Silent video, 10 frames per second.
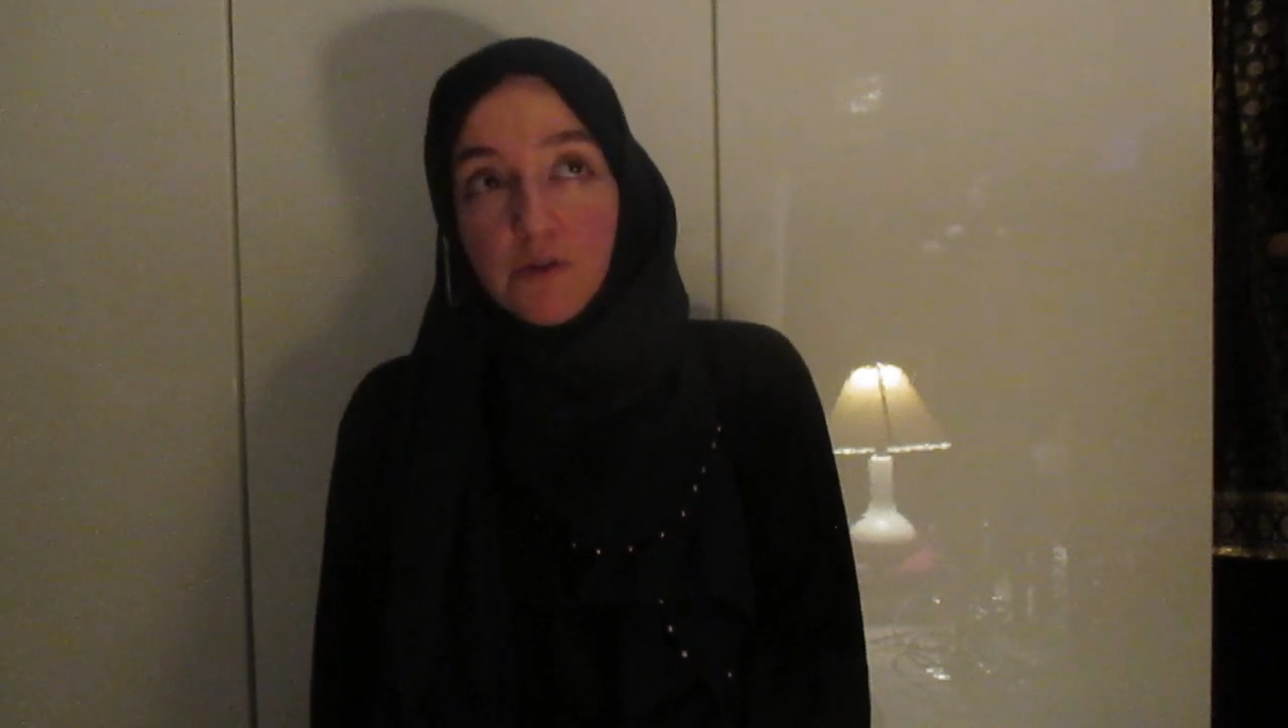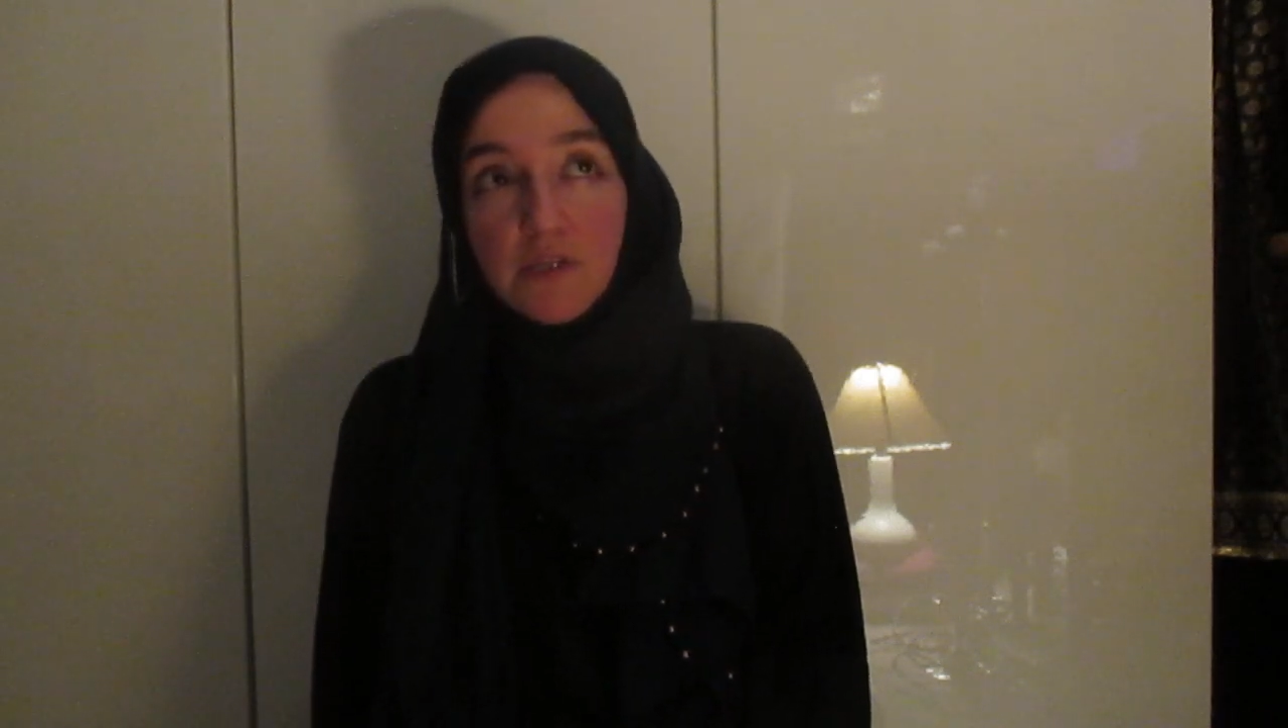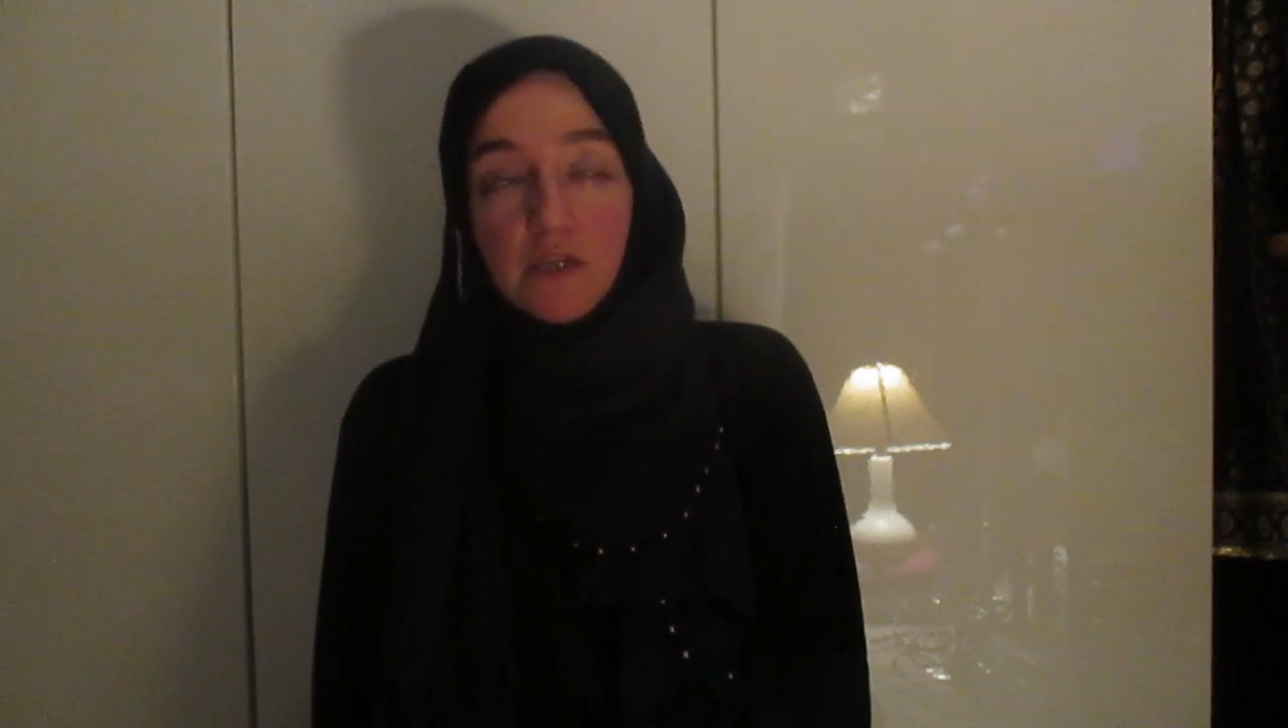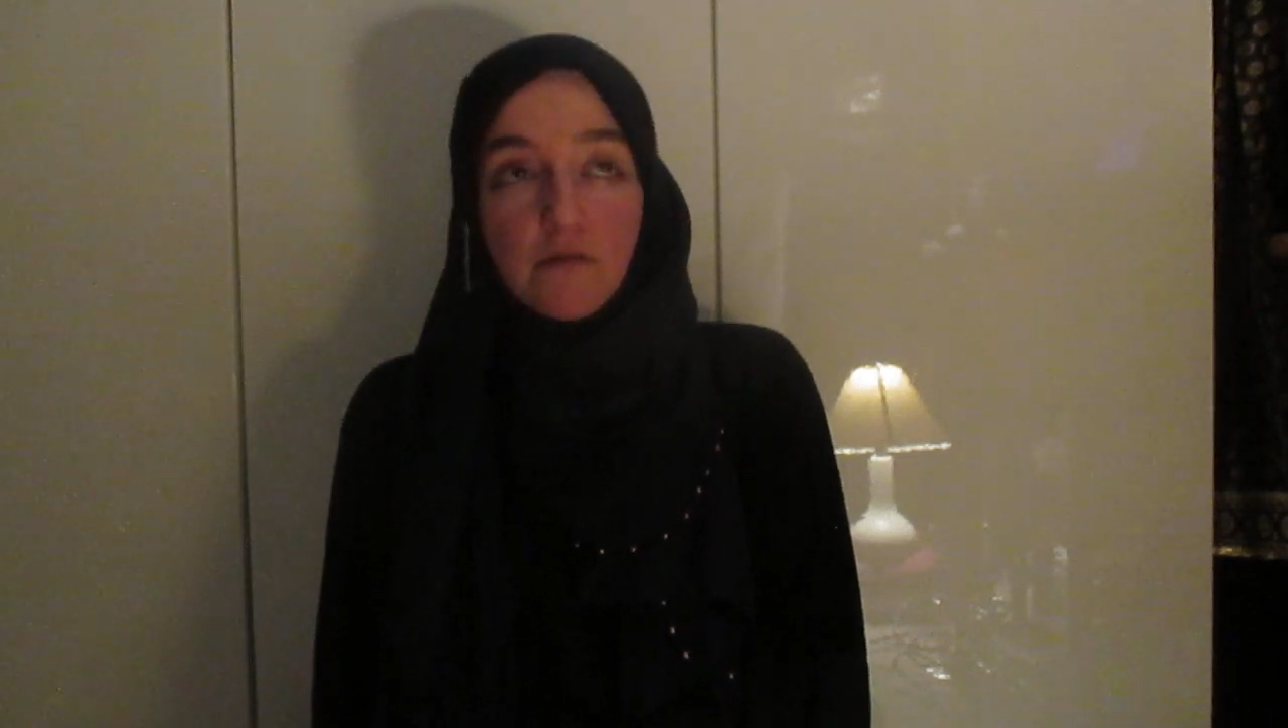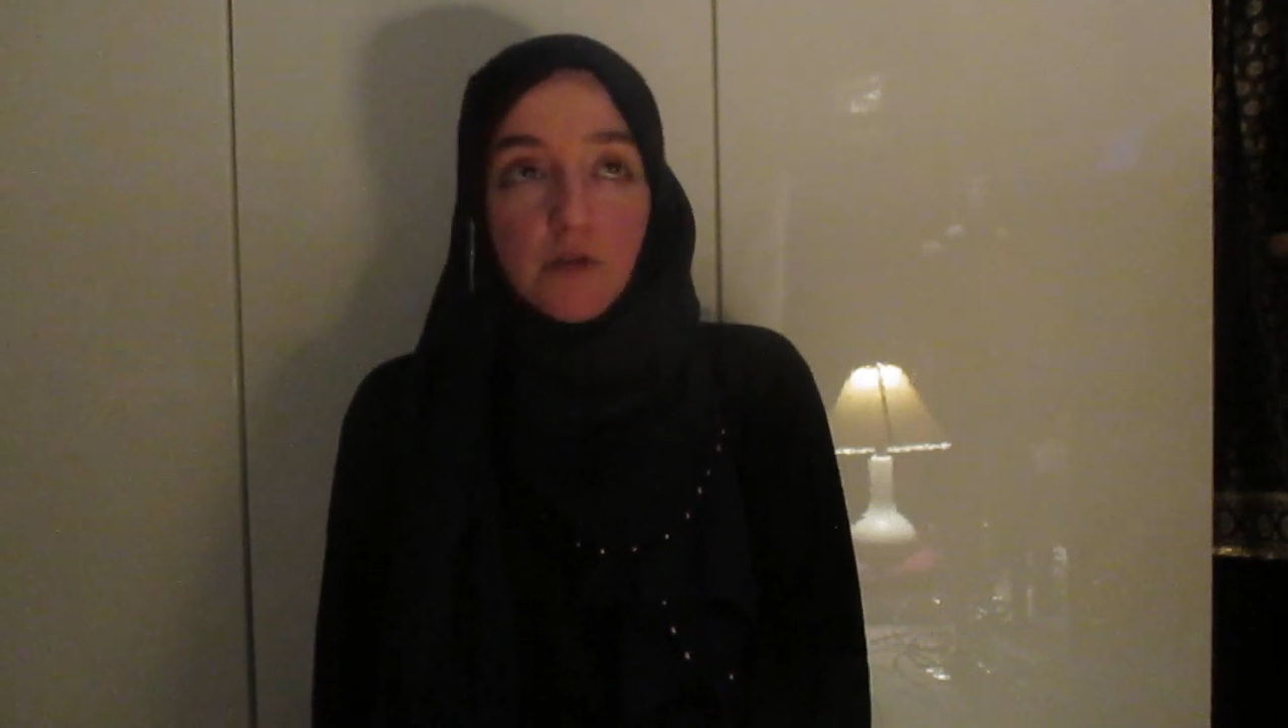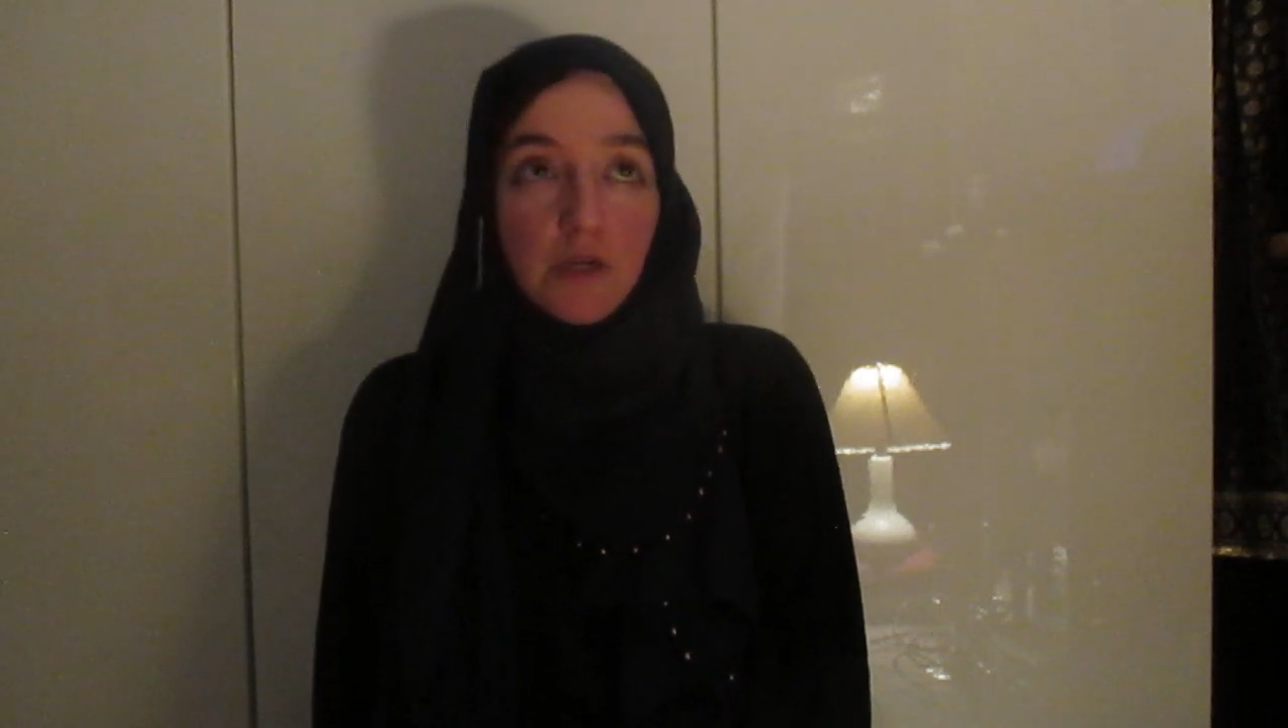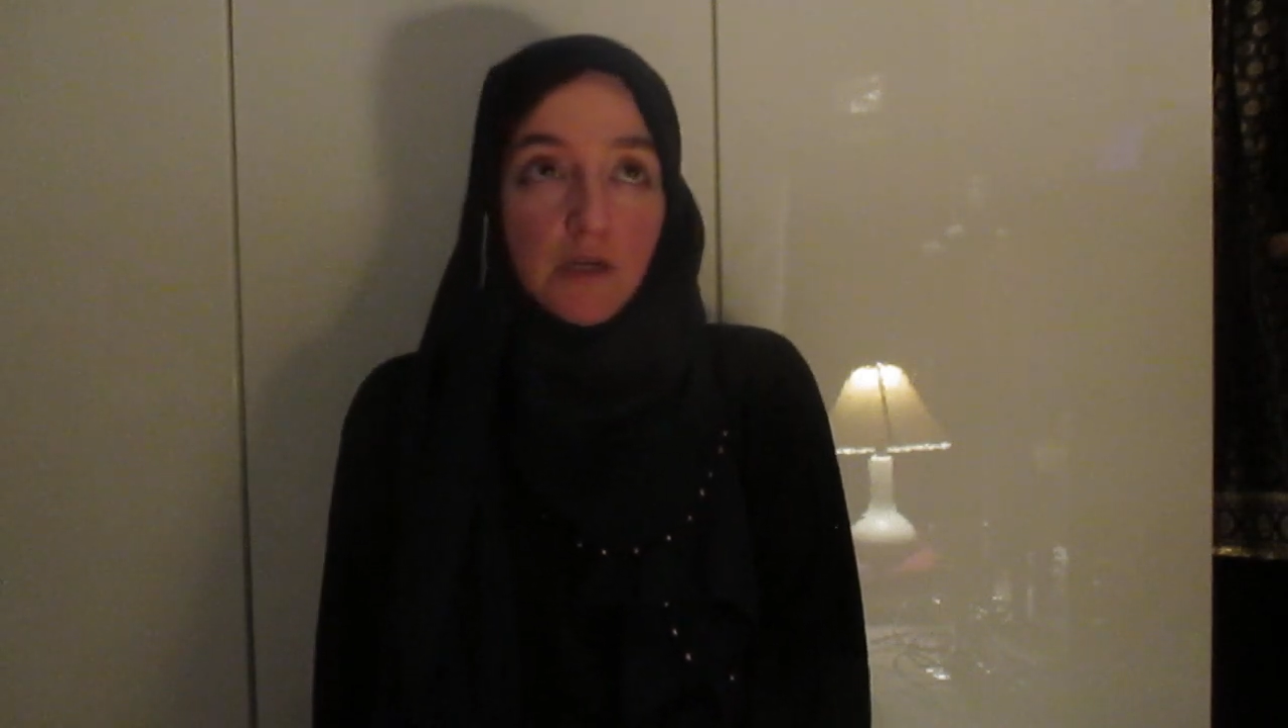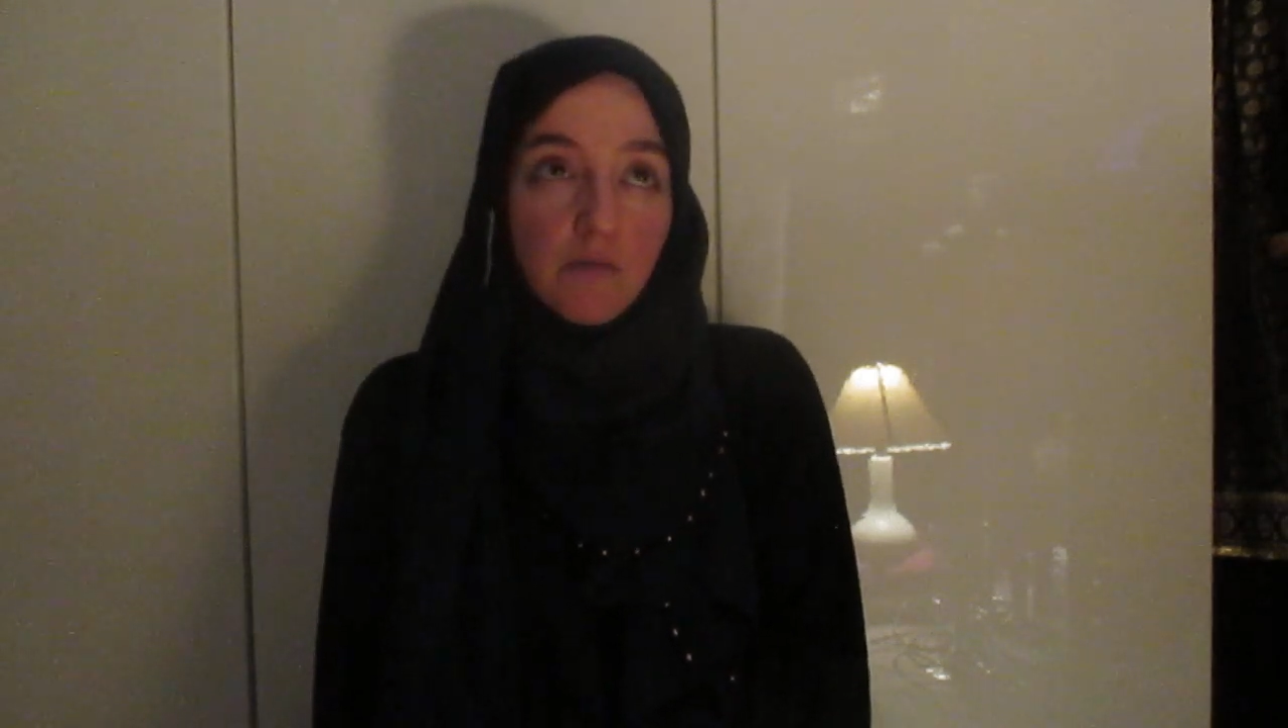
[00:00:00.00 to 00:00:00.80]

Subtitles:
TV.